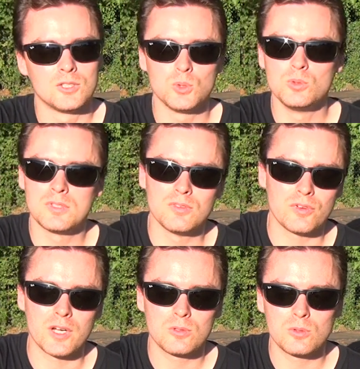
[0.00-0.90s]
choose the
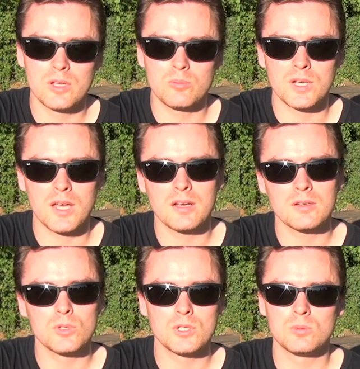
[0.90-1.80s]
fair trade
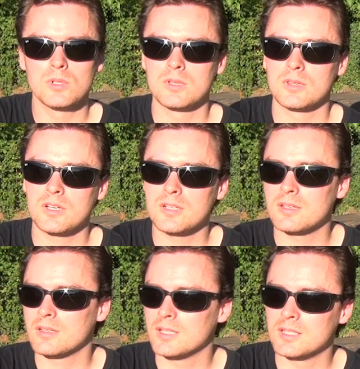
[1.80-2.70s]
banana, which will not
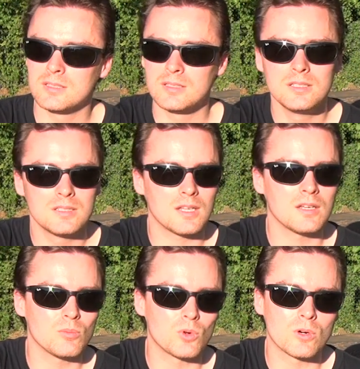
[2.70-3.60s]
exist
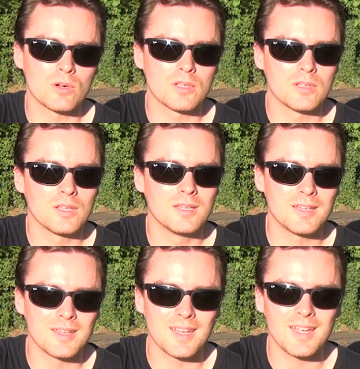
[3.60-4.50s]
anymore
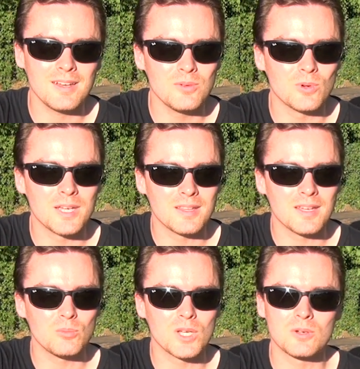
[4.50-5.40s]
anyway
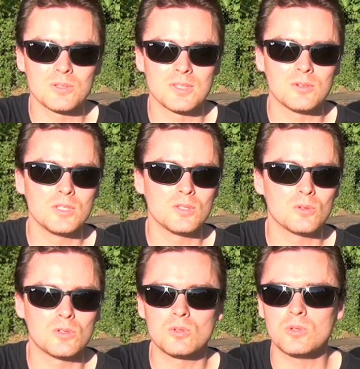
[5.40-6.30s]
then, because there is
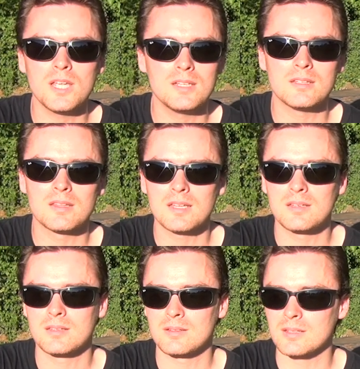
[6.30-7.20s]
no trade in
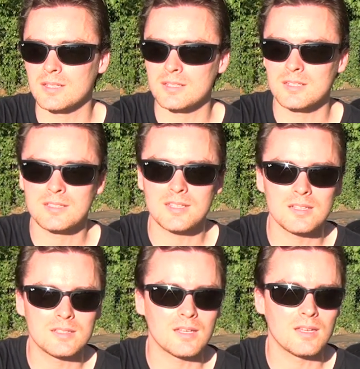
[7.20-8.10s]
that
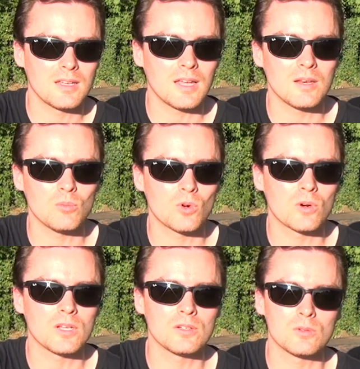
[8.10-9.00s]
sense
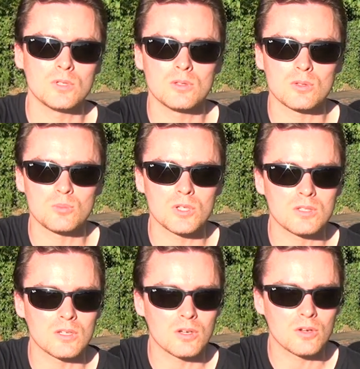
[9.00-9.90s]
anymore in a
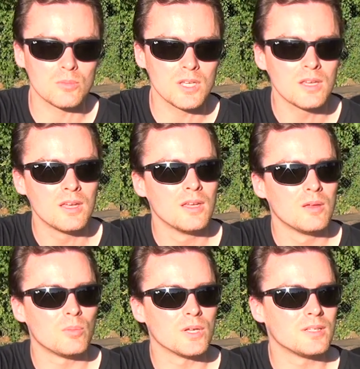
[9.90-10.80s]
resource-based economy.
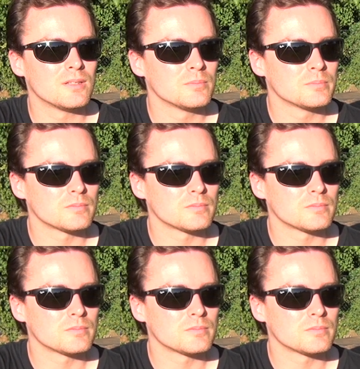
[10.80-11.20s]
But